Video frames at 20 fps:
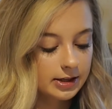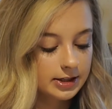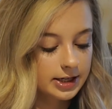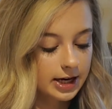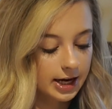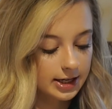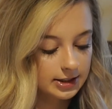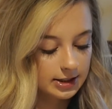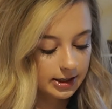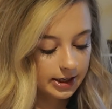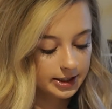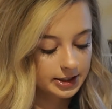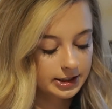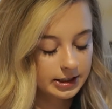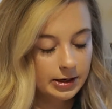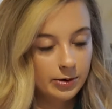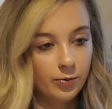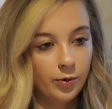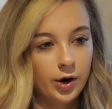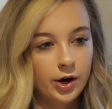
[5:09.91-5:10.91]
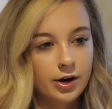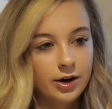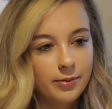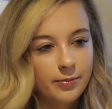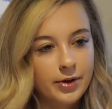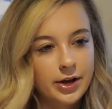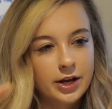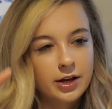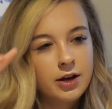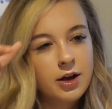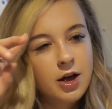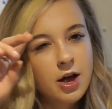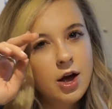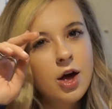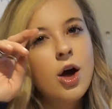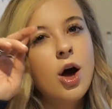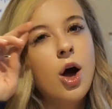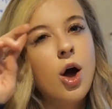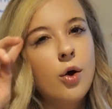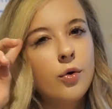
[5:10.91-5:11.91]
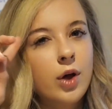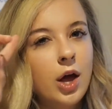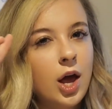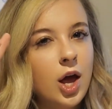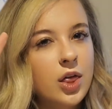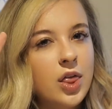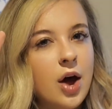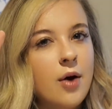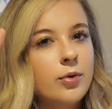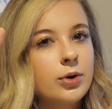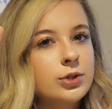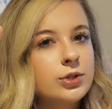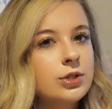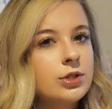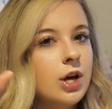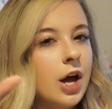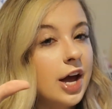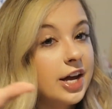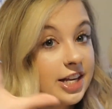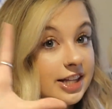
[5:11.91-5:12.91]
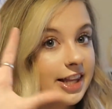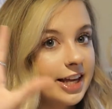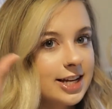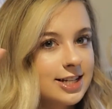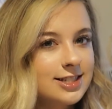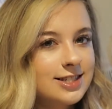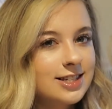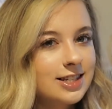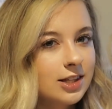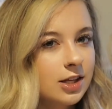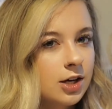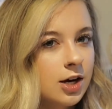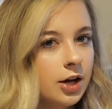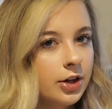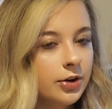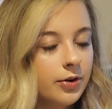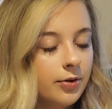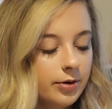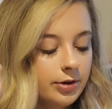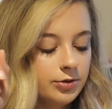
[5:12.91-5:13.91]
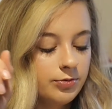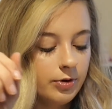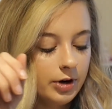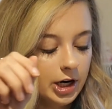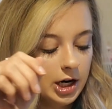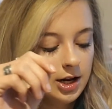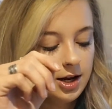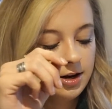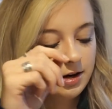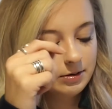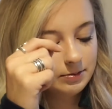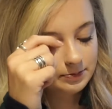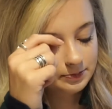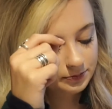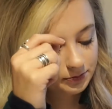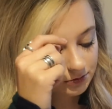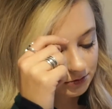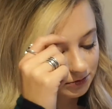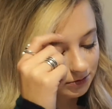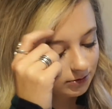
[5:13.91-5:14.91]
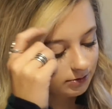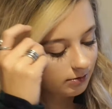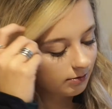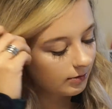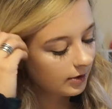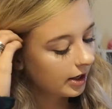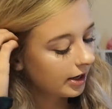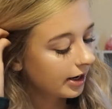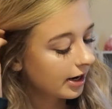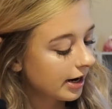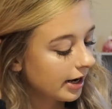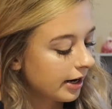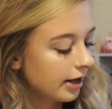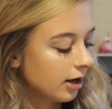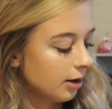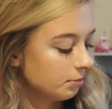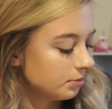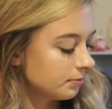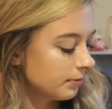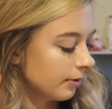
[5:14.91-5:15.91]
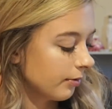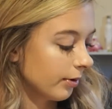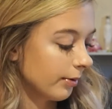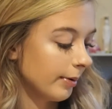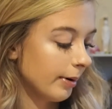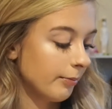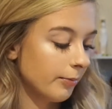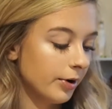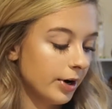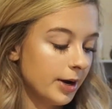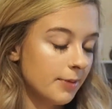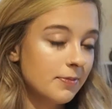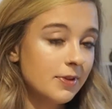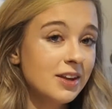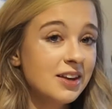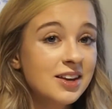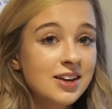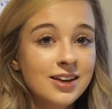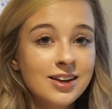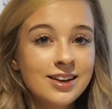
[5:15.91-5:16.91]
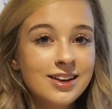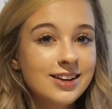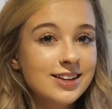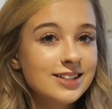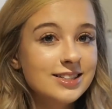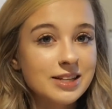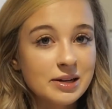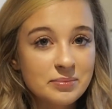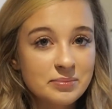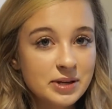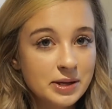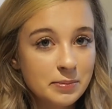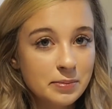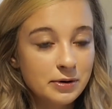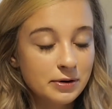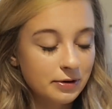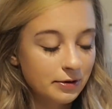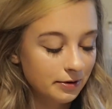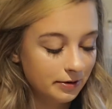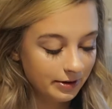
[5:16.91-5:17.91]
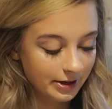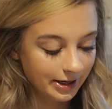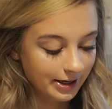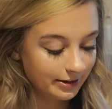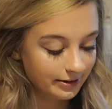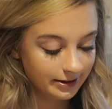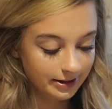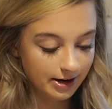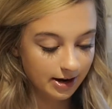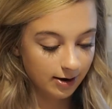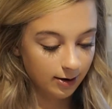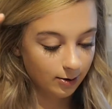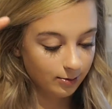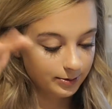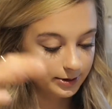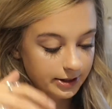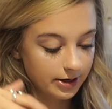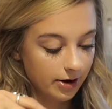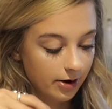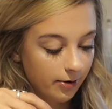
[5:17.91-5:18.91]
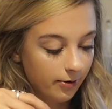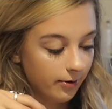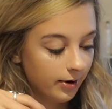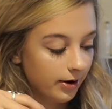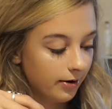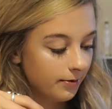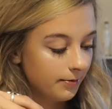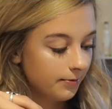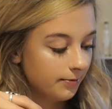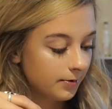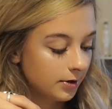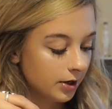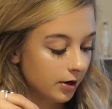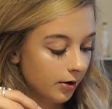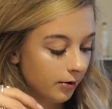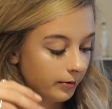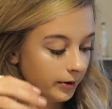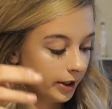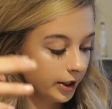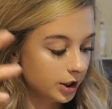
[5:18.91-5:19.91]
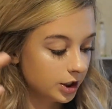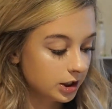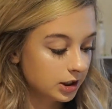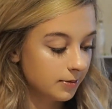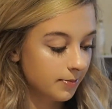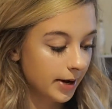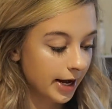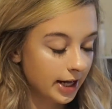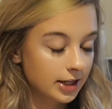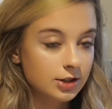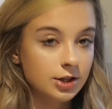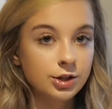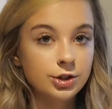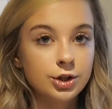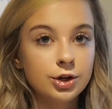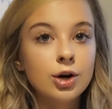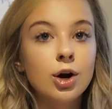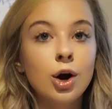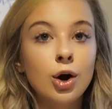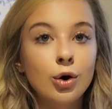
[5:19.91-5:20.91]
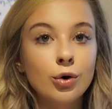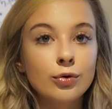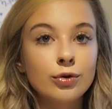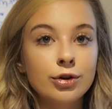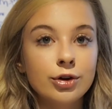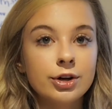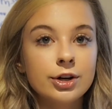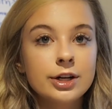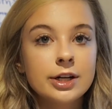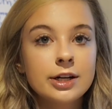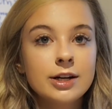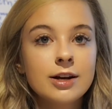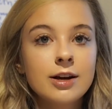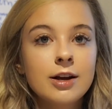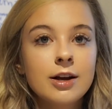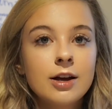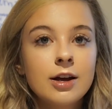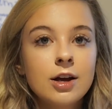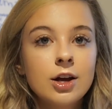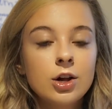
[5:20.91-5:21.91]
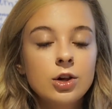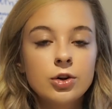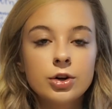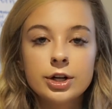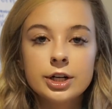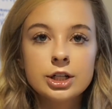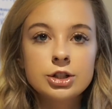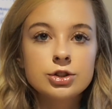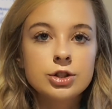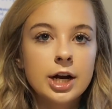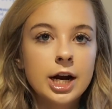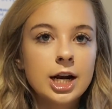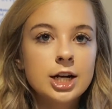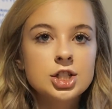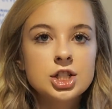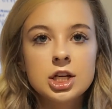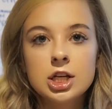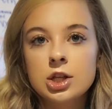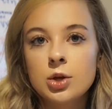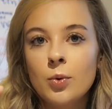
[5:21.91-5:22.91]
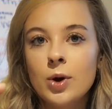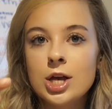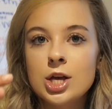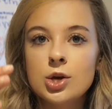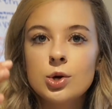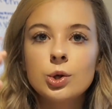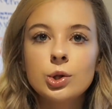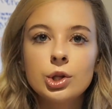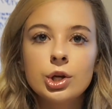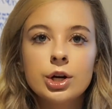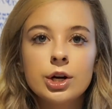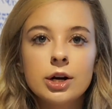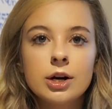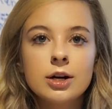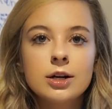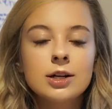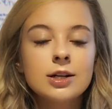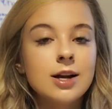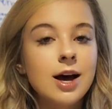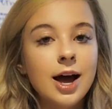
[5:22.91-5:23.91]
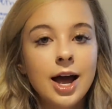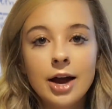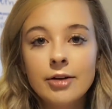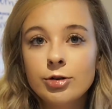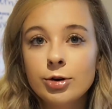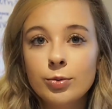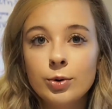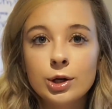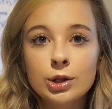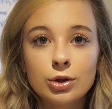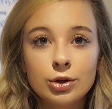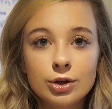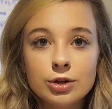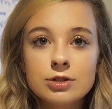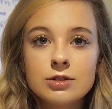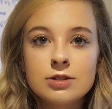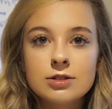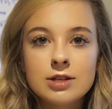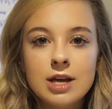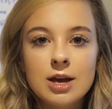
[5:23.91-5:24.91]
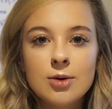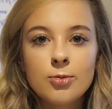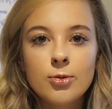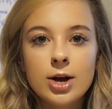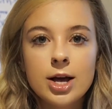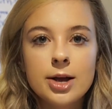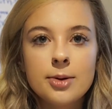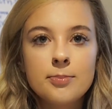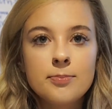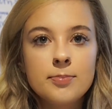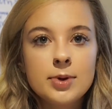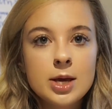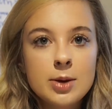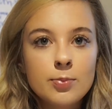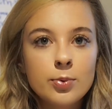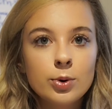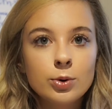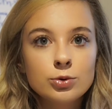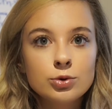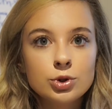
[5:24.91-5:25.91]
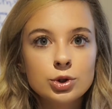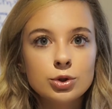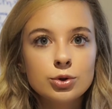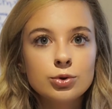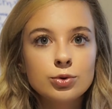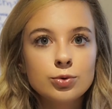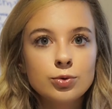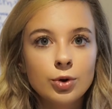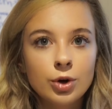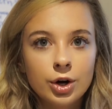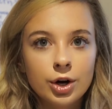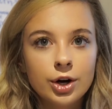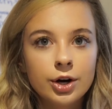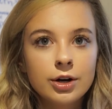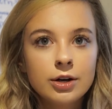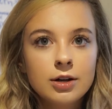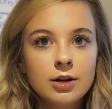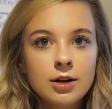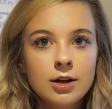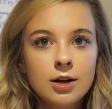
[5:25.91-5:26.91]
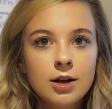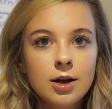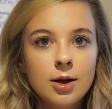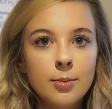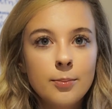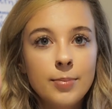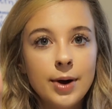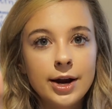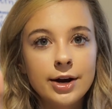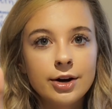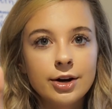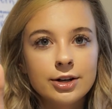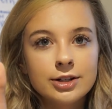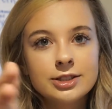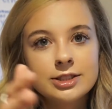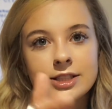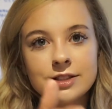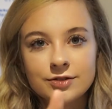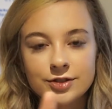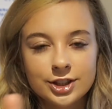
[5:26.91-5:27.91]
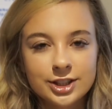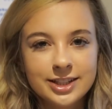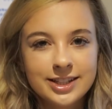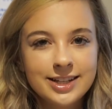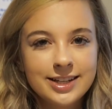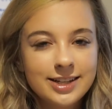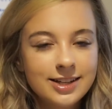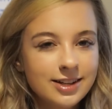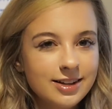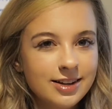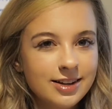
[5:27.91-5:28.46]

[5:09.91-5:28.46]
a test and I see a word and I'm like, okay, I can like see the color it was written in, and it kind of helps me remember it. Some people that doesn't help, so you know, it really just depends on your own learning strategy and the way you can learn. Not everyone learns the same way. People do learn better differently,